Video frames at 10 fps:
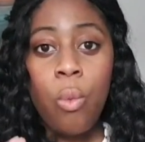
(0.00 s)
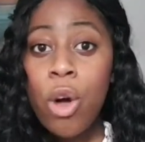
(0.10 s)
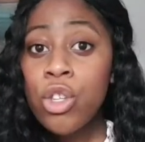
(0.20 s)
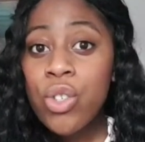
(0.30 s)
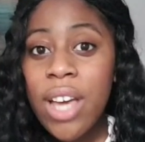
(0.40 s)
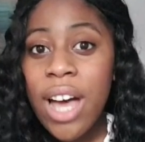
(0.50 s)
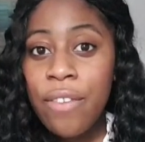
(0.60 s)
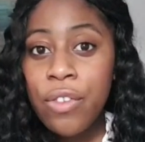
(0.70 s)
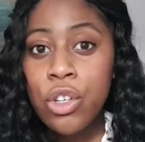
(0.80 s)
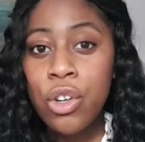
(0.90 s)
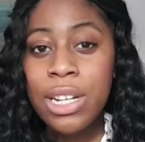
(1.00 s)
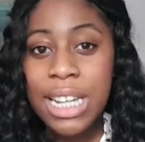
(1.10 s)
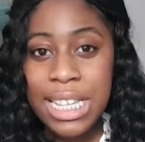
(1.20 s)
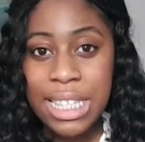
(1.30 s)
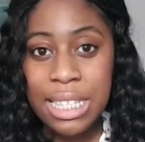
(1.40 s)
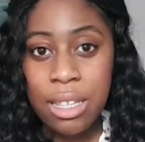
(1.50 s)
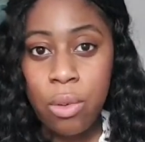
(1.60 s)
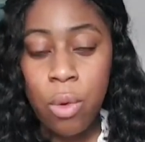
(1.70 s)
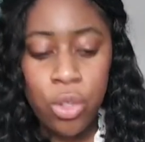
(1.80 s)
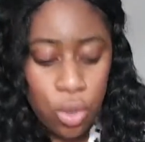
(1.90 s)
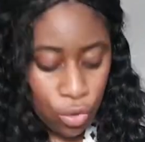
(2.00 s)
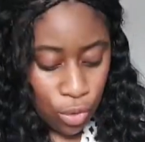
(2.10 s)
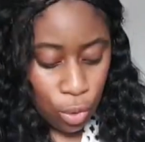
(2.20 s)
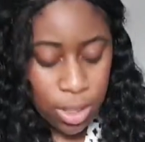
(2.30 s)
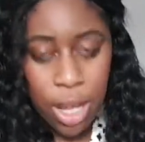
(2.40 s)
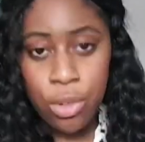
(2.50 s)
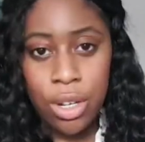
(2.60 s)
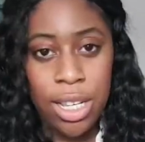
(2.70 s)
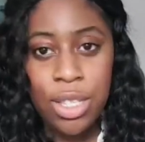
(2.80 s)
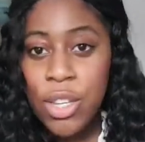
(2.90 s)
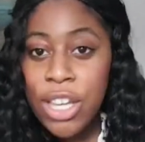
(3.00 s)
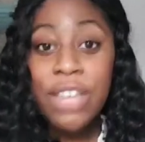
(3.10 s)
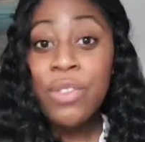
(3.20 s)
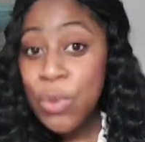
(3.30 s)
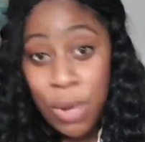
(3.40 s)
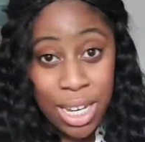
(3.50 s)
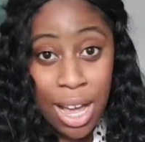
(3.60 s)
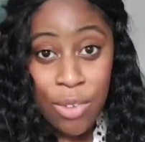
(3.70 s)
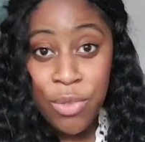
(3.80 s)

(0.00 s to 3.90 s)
Once you have your list, once you've wrote down your list, you can even do it now.